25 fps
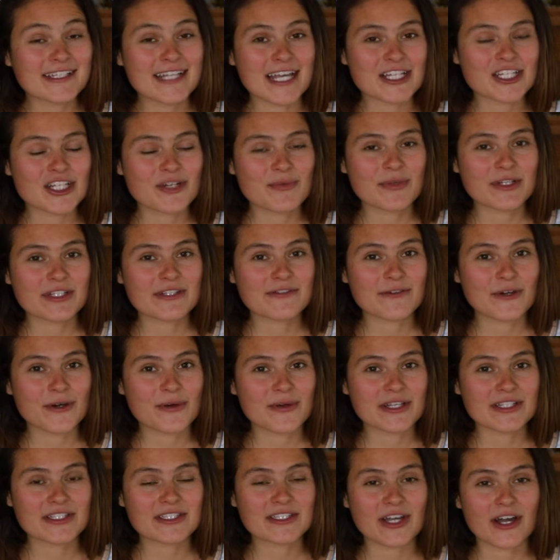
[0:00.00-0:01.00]
session was
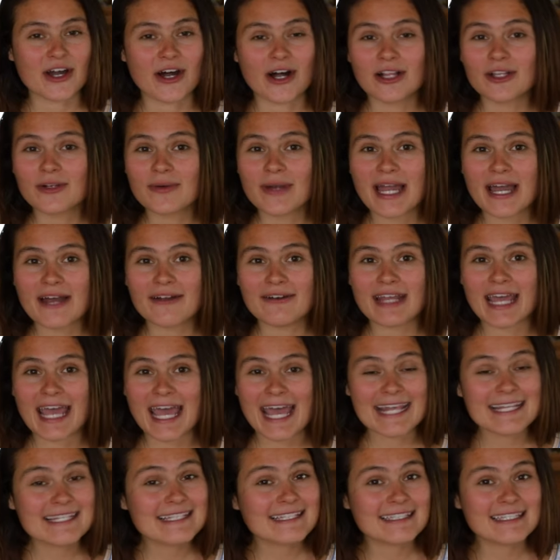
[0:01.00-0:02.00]
focused all around
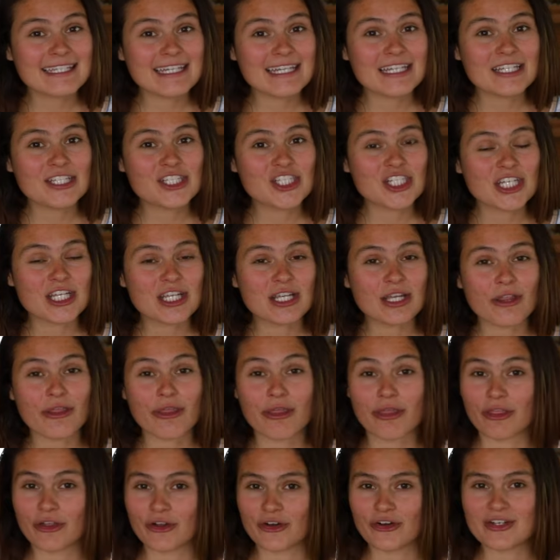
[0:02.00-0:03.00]
SDG
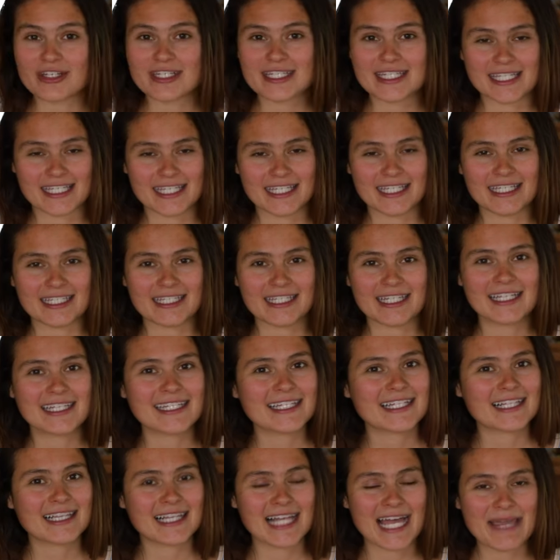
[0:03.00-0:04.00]
13.
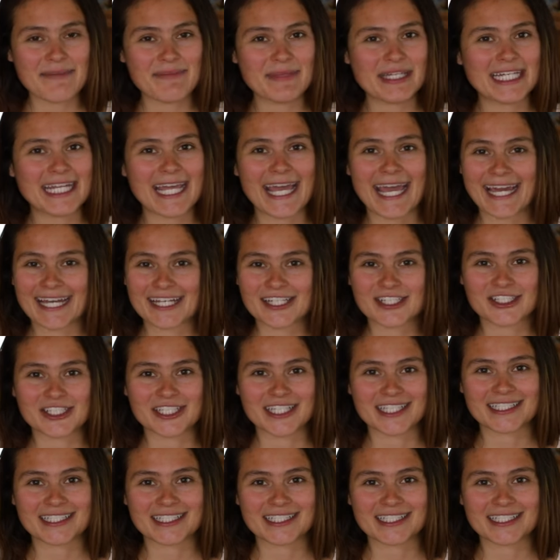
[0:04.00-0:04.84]
Climate action.